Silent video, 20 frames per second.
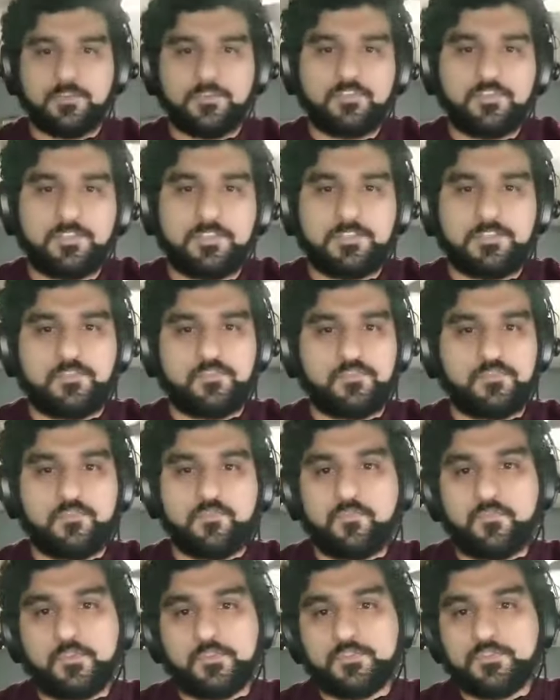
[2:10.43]
Usually it's just
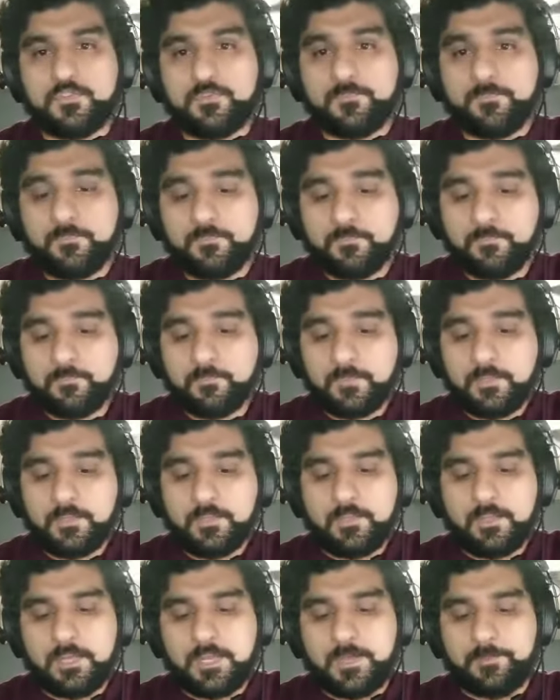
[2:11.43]
fruit,
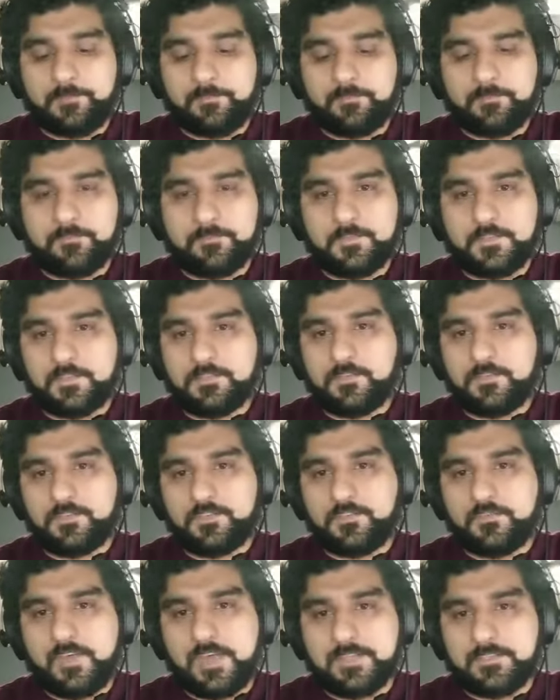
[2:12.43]
a
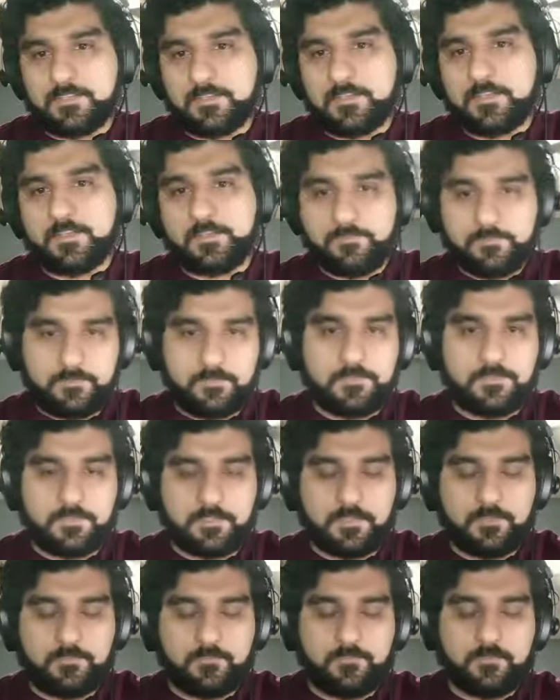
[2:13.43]
source of acid
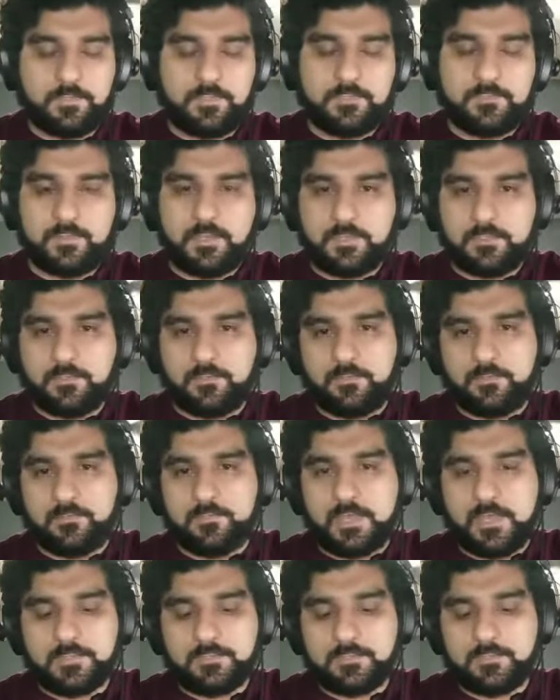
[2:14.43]
if we decide to
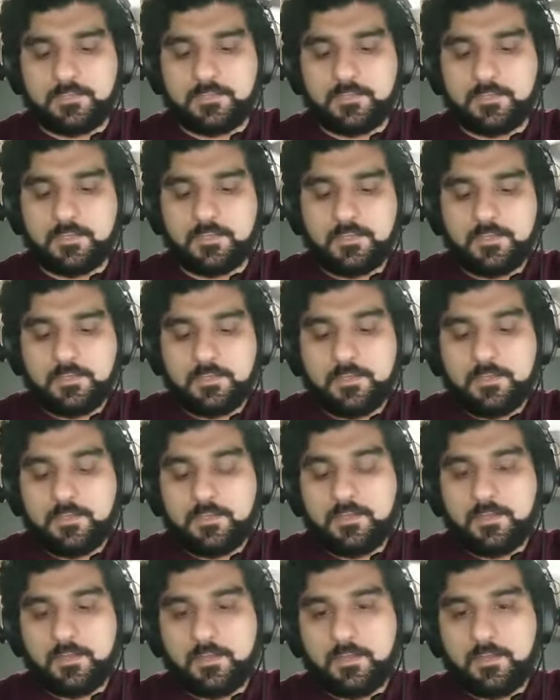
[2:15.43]
use acid,
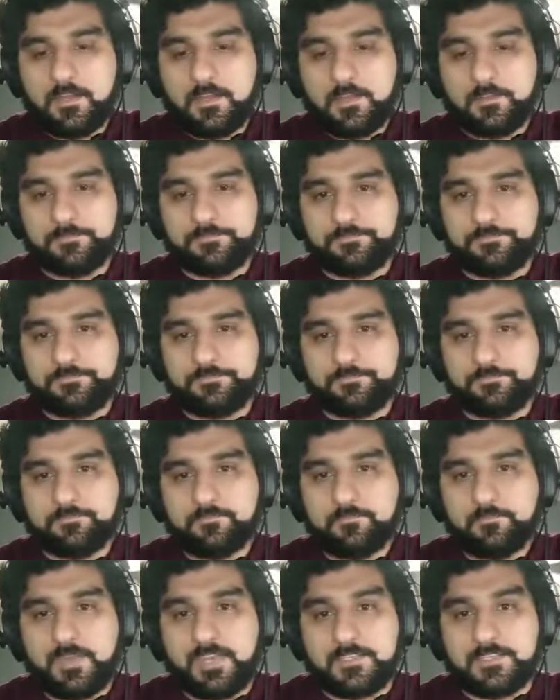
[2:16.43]

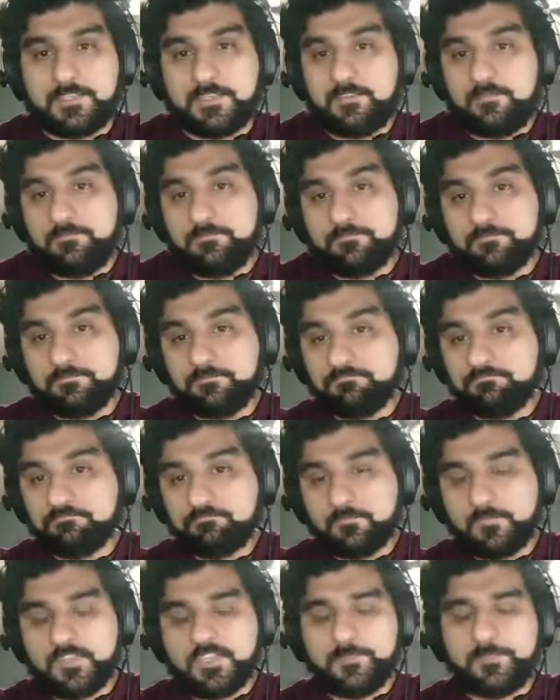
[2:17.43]
pectin,
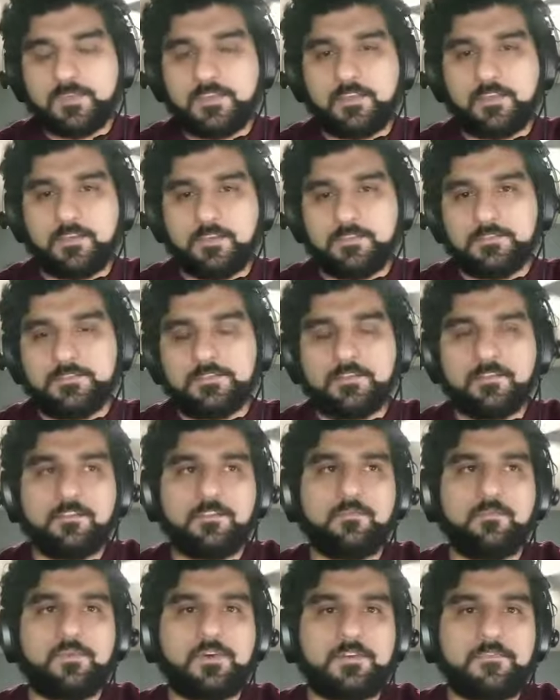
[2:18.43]
depending
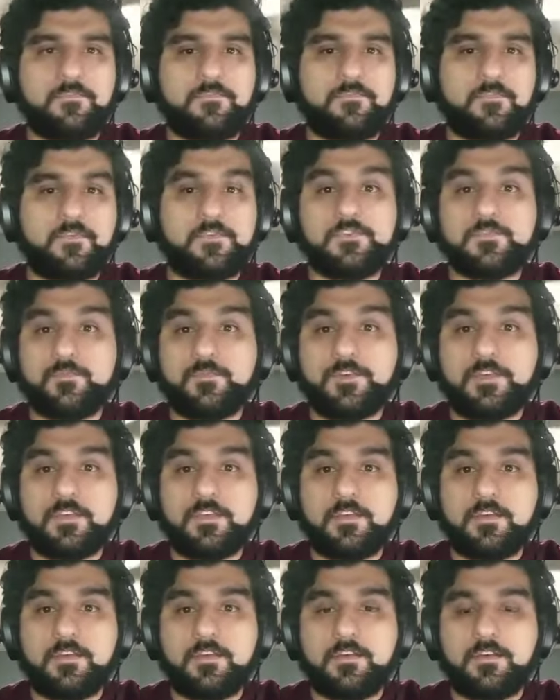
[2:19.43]
also on what fruit
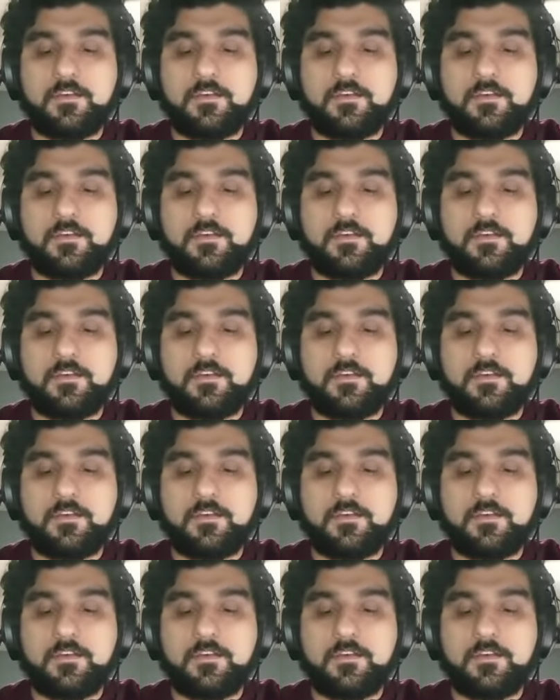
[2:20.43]
we